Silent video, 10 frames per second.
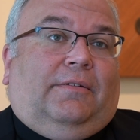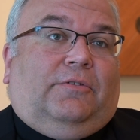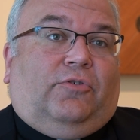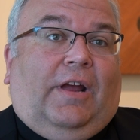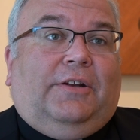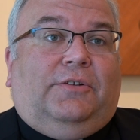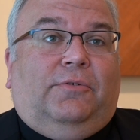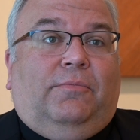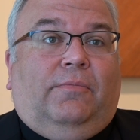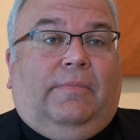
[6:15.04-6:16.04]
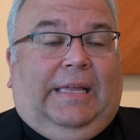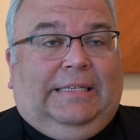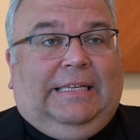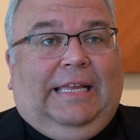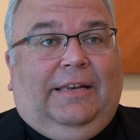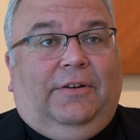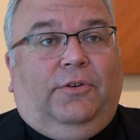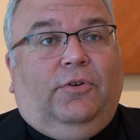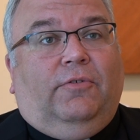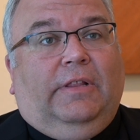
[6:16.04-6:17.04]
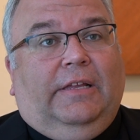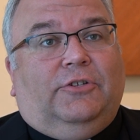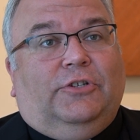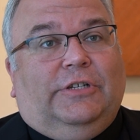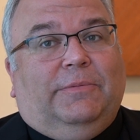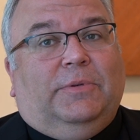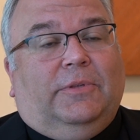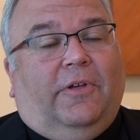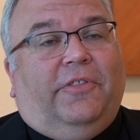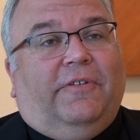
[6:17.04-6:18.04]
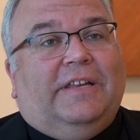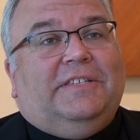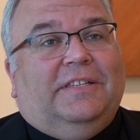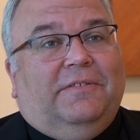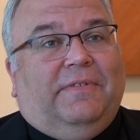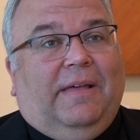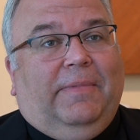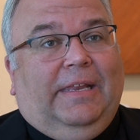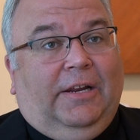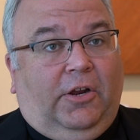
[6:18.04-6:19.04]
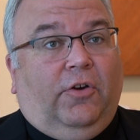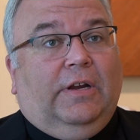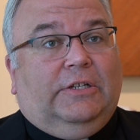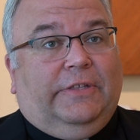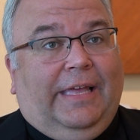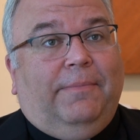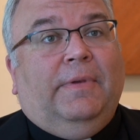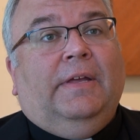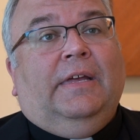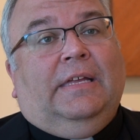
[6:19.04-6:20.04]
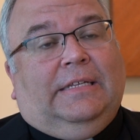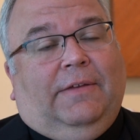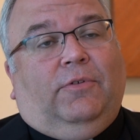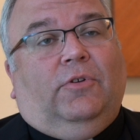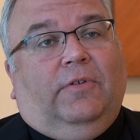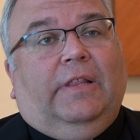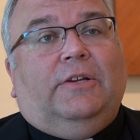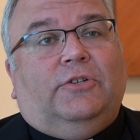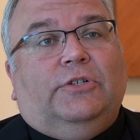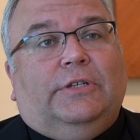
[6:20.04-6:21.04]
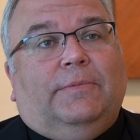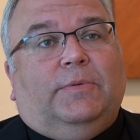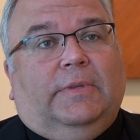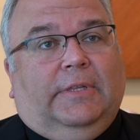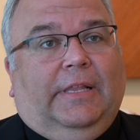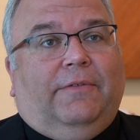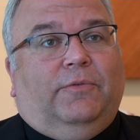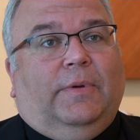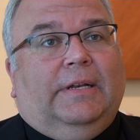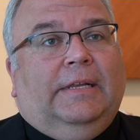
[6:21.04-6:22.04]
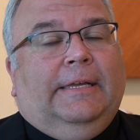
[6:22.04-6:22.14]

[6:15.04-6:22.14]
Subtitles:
try to maintain good relationships with all the rest of the family and encourage them to have good relationships with a loved one.